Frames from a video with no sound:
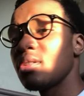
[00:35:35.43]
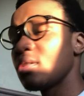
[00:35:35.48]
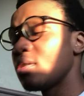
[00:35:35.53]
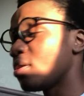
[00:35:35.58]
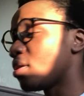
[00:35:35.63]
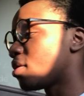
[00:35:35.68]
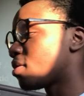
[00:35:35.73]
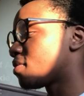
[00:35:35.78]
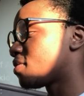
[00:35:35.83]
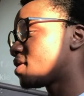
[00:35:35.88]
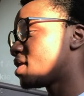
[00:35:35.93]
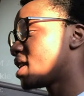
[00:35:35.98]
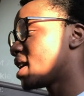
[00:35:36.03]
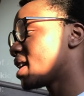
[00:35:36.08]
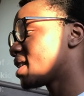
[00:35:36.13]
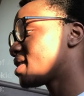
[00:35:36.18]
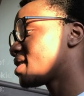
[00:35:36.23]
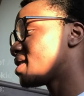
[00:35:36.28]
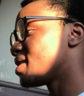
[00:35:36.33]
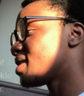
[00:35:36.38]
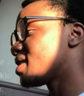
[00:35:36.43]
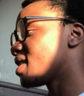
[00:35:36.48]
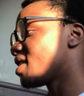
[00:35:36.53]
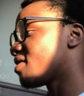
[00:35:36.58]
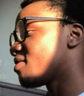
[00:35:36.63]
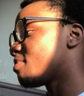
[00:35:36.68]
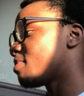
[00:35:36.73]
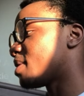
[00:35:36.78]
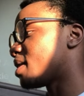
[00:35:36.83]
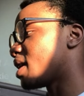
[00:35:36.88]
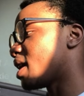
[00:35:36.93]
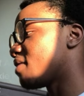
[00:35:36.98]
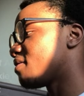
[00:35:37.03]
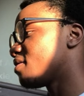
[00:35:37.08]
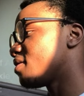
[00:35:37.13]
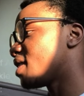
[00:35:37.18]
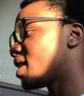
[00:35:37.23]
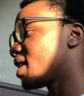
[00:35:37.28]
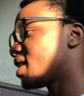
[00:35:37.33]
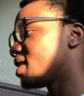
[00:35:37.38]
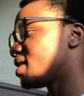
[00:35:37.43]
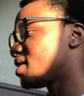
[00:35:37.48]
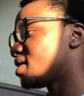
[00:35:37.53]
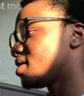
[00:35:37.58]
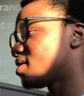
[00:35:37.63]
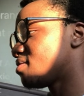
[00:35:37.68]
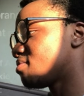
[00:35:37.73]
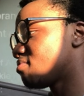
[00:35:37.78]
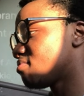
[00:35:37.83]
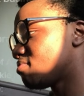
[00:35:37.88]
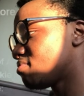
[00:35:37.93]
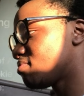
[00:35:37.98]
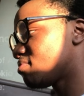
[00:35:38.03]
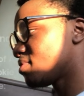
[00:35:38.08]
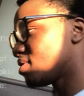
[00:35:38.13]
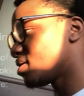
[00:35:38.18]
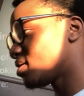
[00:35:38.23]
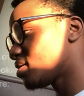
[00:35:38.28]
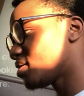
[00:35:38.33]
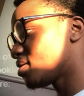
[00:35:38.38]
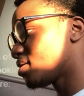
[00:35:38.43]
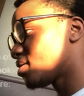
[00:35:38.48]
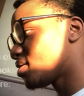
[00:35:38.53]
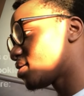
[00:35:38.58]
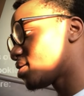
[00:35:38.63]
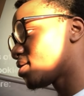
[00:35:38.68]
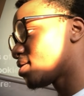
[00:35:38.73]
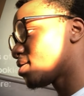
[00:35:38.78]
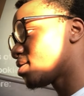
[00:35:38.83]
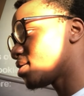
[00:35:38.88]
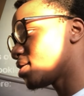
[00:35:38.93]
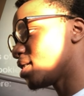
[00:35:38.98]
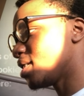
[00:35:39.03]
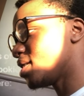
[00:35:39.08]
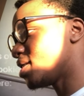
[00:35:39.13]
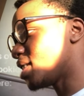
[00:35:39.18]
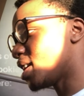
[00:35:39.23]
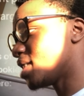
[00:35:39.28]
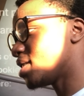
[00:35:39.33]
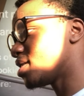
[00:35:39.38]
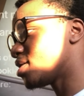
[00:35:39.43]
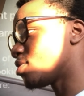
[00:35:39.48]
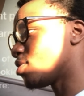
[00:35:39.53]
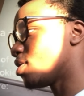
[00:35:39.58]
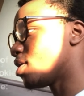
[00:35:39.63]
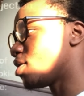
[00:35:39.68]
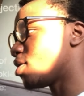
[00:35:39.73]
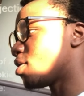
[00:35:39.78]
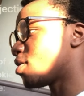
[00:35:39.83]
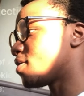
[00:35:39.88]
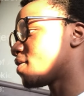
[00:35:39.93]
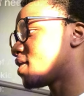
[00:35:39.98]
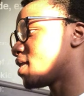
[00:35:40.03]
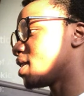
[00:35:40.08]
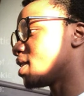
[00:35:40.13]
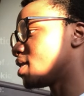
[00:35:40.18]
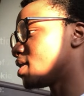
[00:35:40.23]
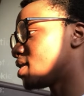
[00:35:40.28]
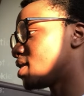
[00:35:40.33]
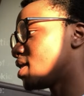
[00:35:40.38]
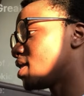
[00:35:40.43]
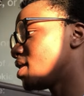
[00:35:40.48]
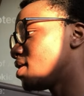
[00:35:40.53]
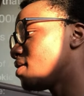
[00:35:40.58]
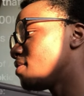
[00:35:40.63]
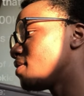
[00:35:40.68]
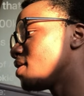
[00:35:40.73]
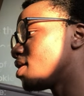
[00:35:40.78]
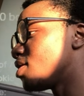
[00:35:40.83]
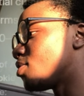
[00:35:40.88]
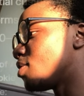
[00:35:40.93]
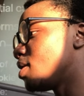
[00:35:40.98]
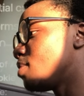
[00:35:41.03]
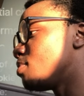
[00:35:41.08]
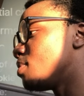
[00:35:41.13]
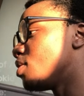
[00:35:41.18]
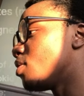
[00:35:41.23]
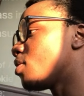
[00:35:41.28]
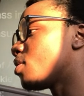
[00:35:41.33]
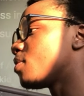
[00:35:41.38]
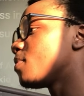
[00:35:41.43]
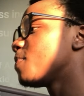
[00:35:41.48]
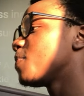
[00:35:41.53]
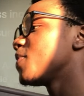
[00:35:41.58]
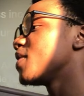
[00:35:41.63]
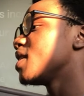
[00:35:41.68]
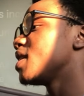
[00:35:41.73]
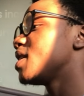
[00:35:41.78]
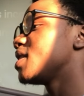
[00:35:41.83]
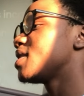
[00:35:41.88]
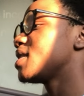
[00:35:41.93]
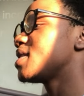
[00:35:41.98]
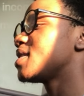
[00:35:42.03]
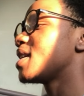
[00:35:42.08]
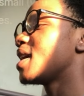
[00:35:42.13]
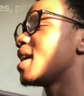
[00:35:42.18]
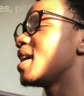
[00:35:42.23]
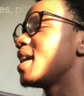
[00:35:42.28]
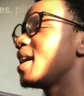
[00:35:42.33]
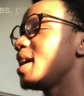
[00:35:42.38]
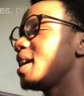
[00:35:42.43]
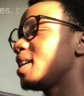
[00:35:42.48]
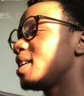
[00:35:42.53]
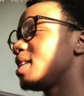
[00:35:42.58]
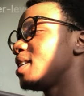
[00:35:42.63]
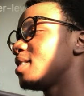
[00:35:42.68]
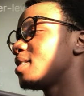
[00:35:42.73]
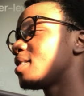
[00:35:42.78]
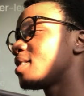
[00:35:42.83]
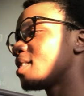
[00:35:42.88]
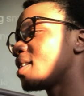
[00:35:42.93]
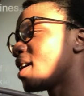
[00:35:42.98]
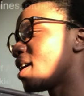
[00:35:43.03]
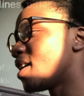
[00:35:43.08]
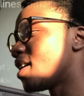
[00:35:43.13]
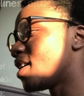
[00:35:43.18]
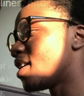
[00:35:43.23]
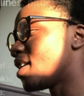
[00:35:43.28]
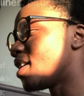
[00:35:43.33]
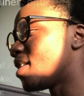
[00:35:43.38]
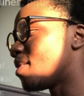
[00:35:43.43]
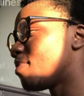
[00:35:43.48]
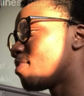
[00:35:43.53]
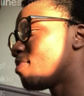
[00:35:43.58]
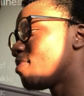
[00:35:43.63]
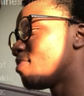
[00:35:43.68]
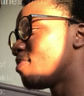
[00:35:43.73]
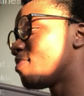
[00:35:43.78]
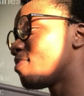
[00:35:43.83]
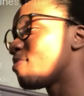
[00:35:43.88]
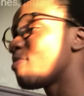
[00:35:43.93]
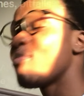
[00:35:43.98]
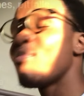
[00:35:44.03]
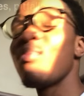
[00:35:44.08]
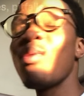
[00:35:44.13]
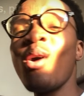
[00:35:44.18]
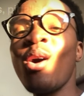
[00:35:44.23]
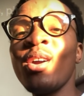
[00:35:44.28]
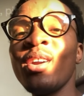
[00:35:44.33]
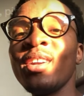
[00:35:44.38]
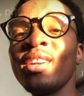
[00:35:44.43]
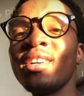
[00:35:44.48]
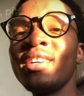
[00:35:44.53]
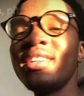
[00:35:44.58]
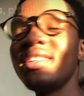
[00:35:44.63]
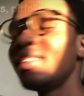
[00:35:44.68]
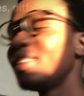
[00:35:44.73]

of text and stuff, but I feel like it touches on a lot of things. They didn't even greet me. Oh, it says, "Hey Keith, partner,